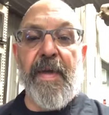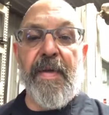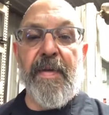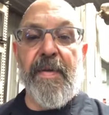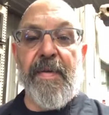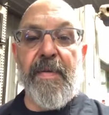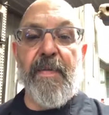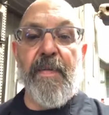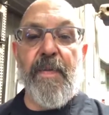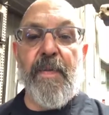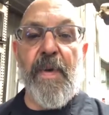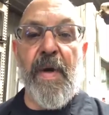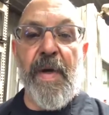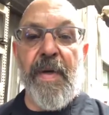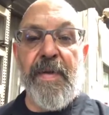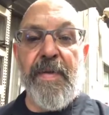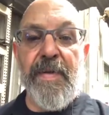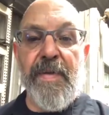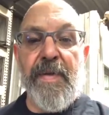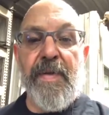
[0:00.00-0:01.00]
it right
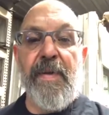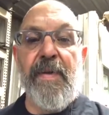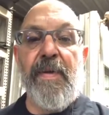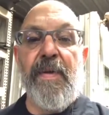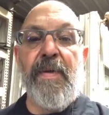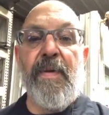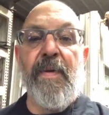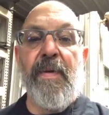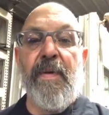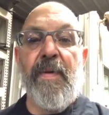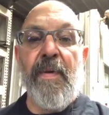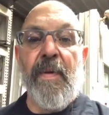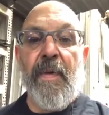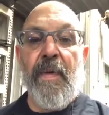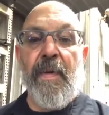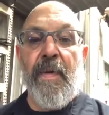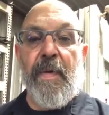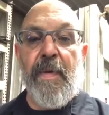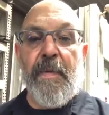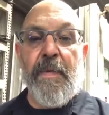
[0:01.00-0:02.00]
to
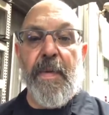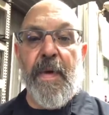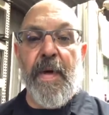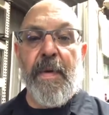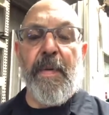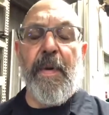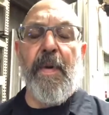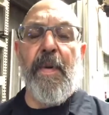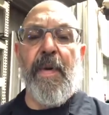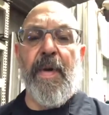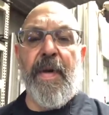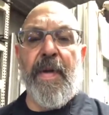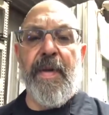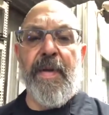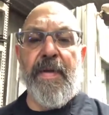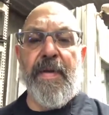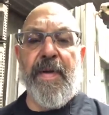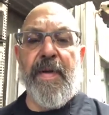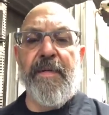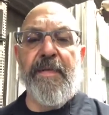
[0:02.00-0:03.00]
probably one of the
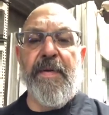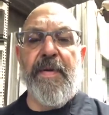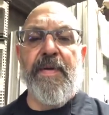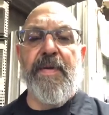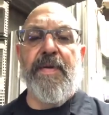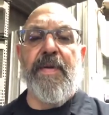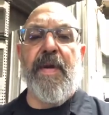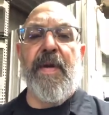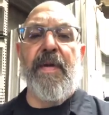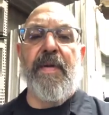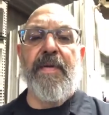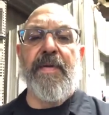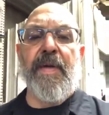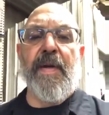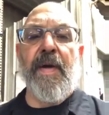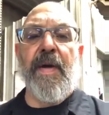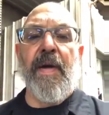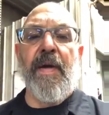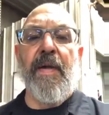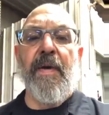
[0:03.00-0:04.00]
toughest trails in
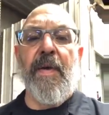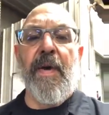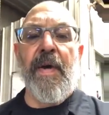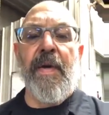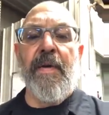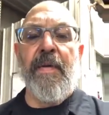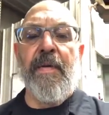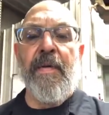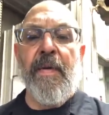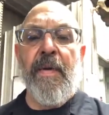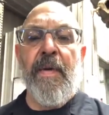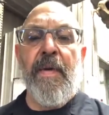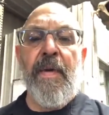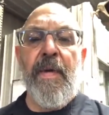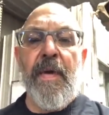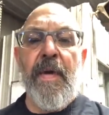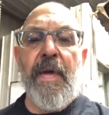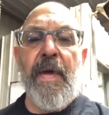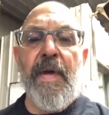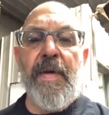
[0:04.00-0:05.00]
Colorado.
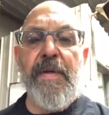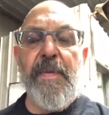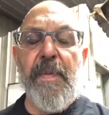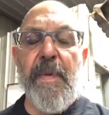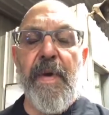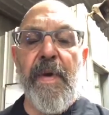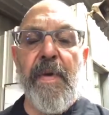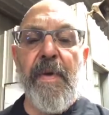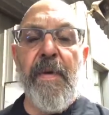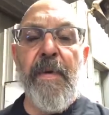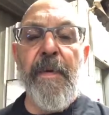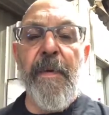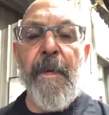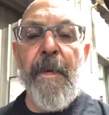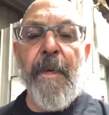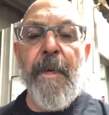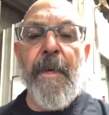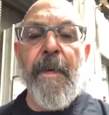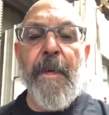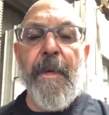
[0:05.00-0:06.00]
That's pretty cool.
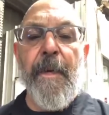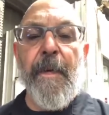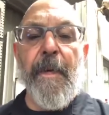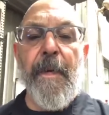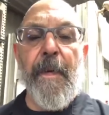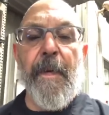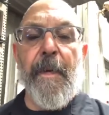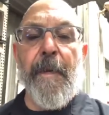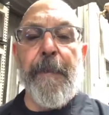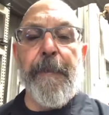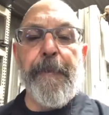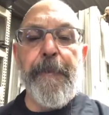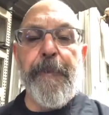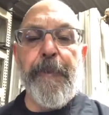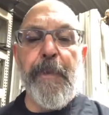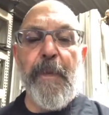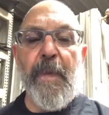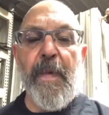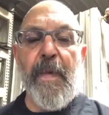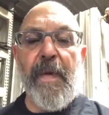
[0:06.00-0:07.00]

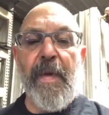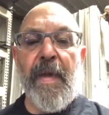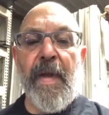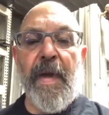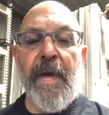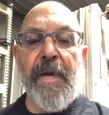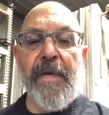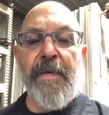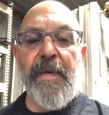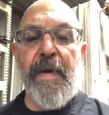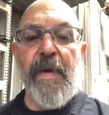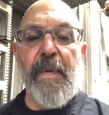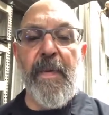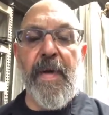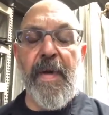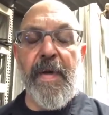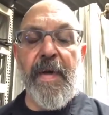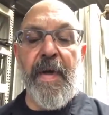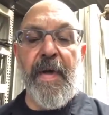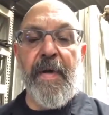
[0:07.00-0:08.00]
Glad everything
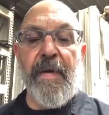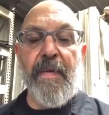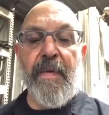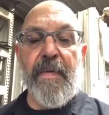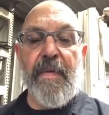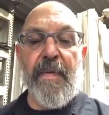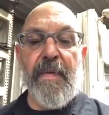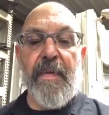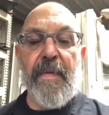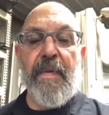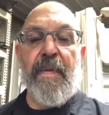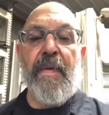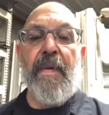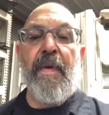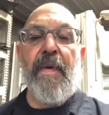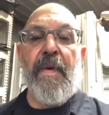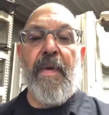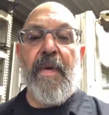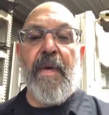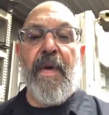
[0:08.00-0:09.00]
worked out.
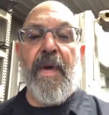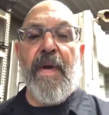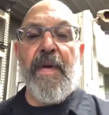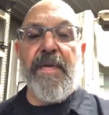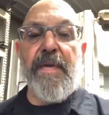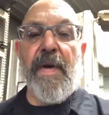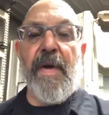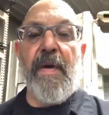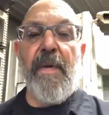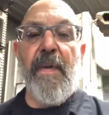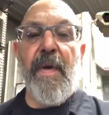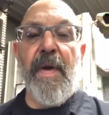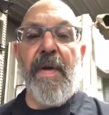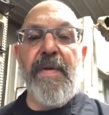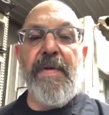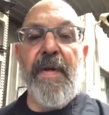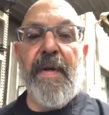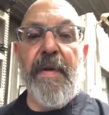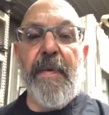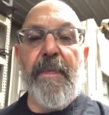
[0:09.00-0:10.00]
As
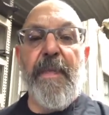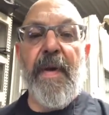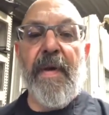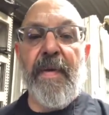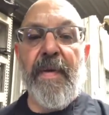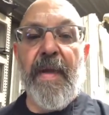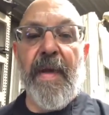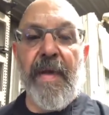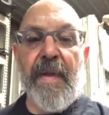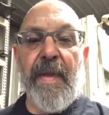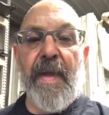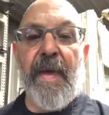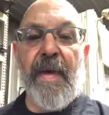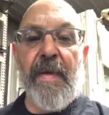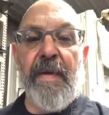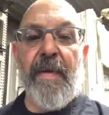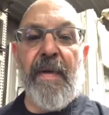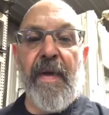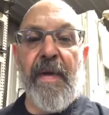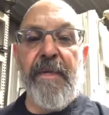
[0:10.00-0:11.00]
always, on a build like
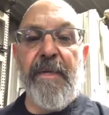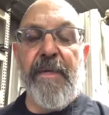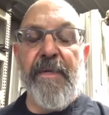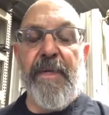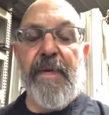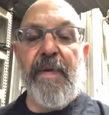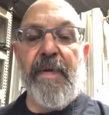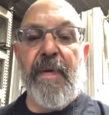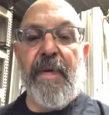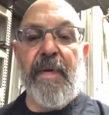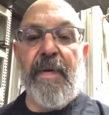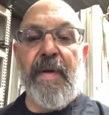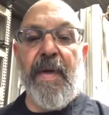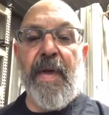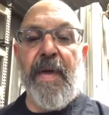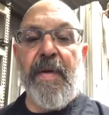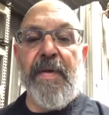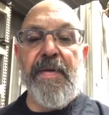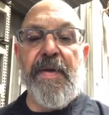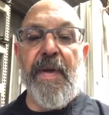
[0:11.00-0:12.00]
that, you'll have a few little
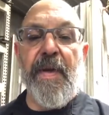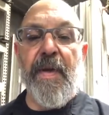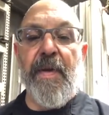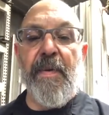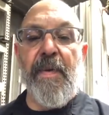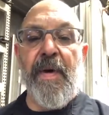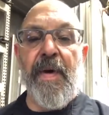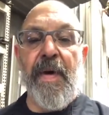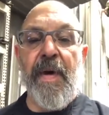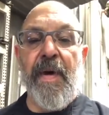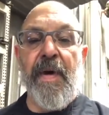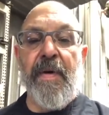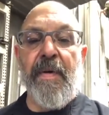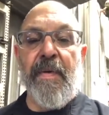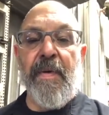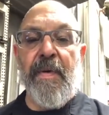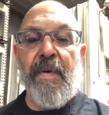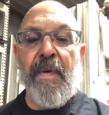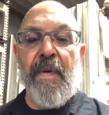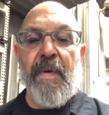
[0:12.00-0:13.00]
kinks you got to work out.
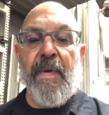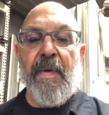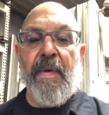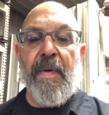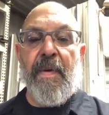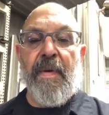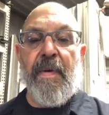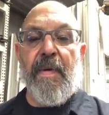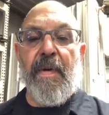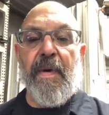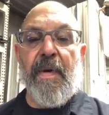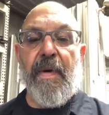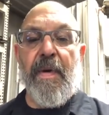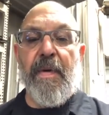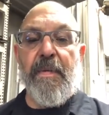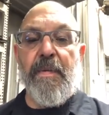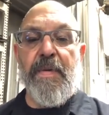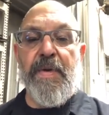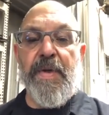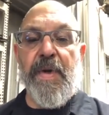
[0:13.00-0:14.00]

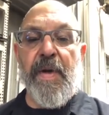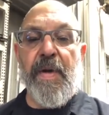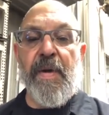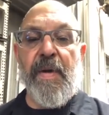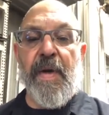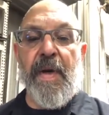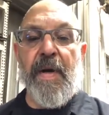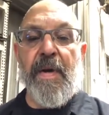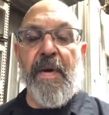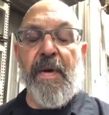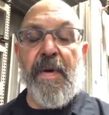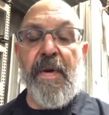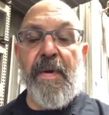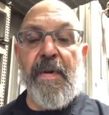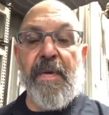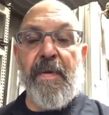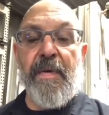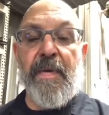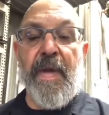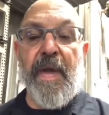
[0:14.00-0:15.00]
Joe, how are
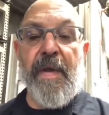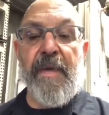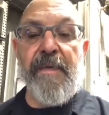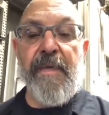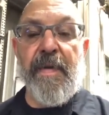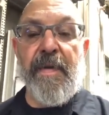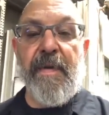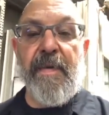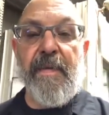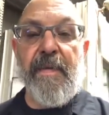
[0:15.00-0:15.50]
you? David,